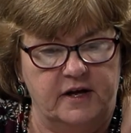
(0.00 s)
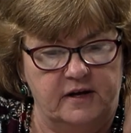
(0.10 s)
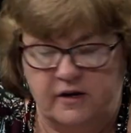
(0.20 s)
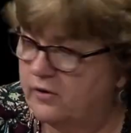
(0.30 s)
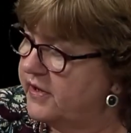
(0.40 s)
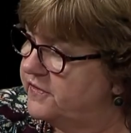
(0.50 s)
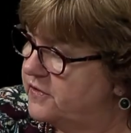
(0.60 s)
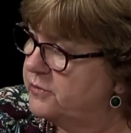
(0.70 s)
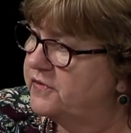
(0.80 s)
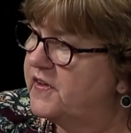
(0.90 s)
you know, as
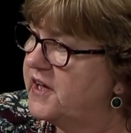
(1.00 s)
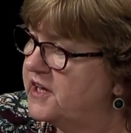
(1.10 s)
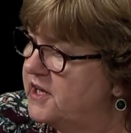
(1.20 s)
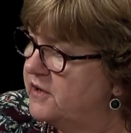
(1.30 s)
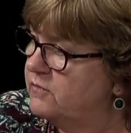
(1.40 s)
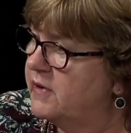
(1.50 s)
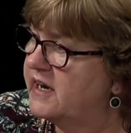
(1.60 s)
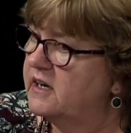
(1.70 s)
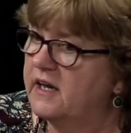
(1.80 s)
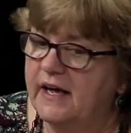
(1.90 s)
you were saying, in
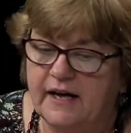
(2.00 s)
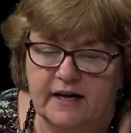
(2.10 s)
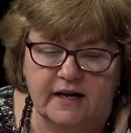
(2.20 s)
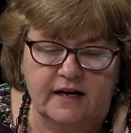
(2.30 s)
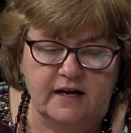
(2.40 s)
Red Lake,